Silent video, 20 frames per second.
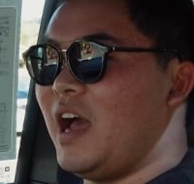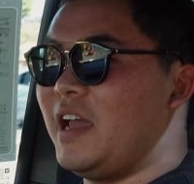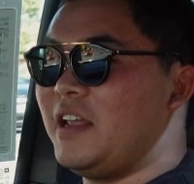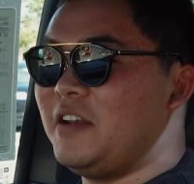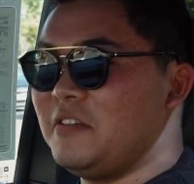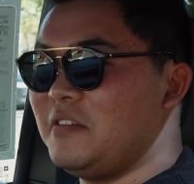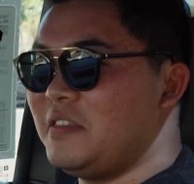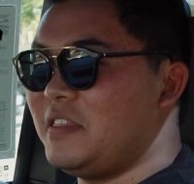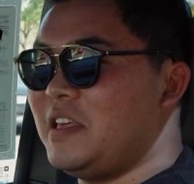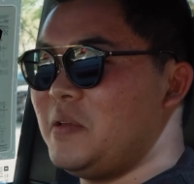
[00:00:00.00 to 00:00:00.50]
I
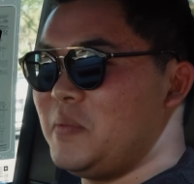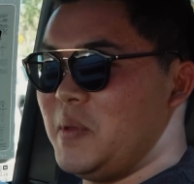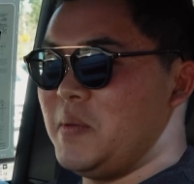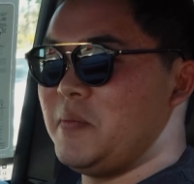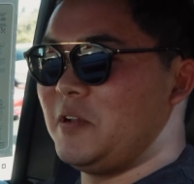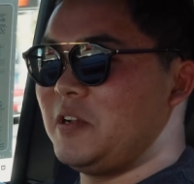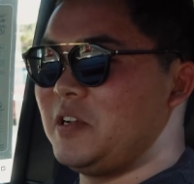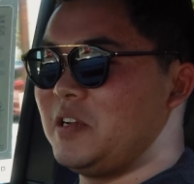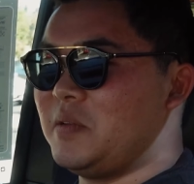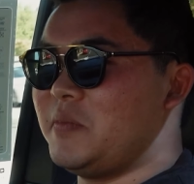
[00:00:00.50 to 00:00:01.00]
don't think
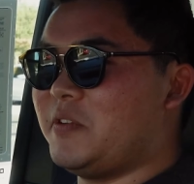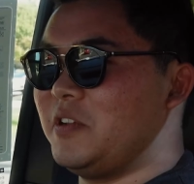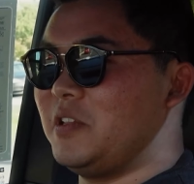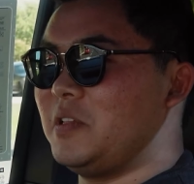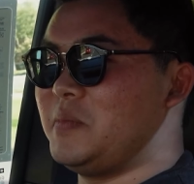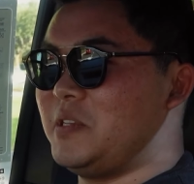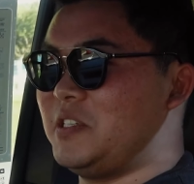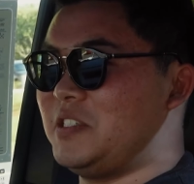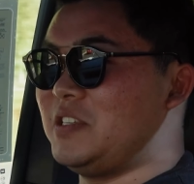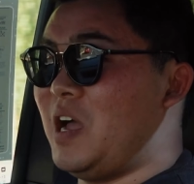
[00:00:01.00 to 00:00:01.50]
people are going to
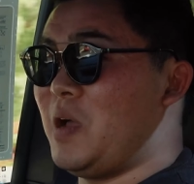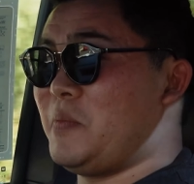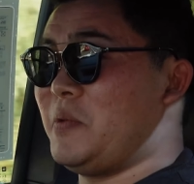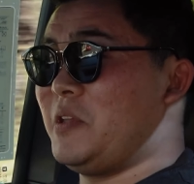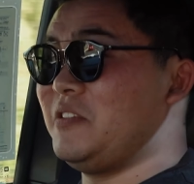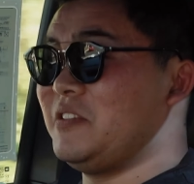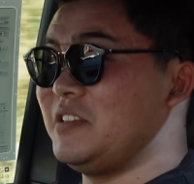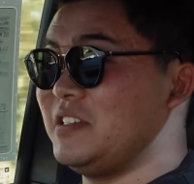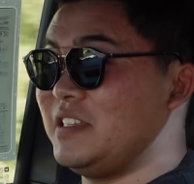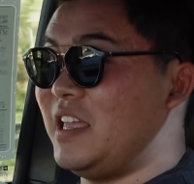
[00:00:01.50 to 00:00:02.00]
really be
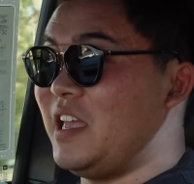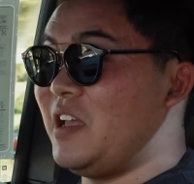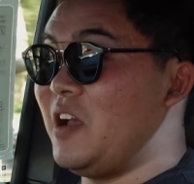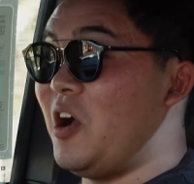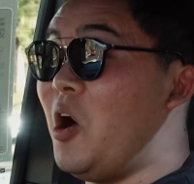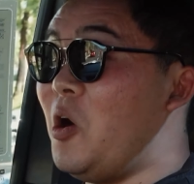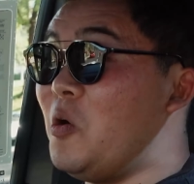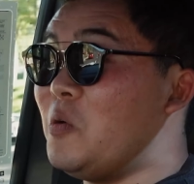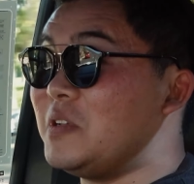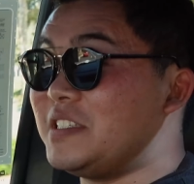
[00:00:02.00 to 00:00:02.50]
stopping you to say,
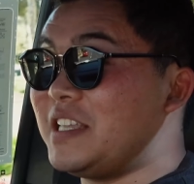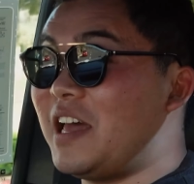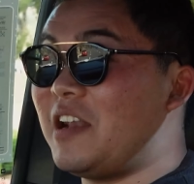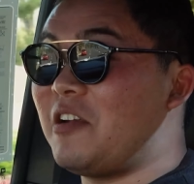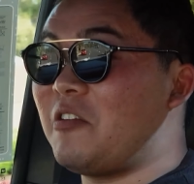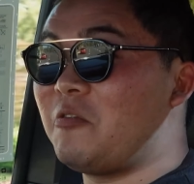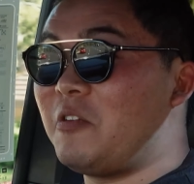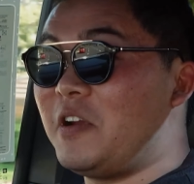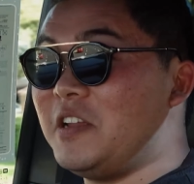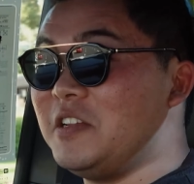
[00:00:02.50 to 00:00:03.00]
oh, is that a
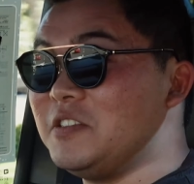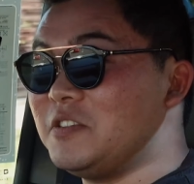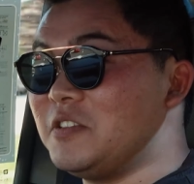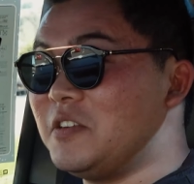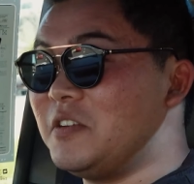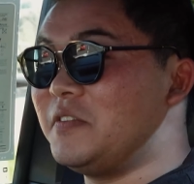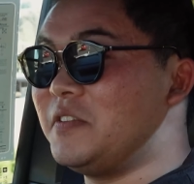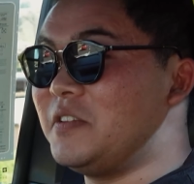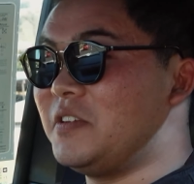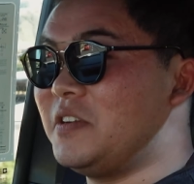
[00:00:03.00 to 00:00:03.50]
Range Rover?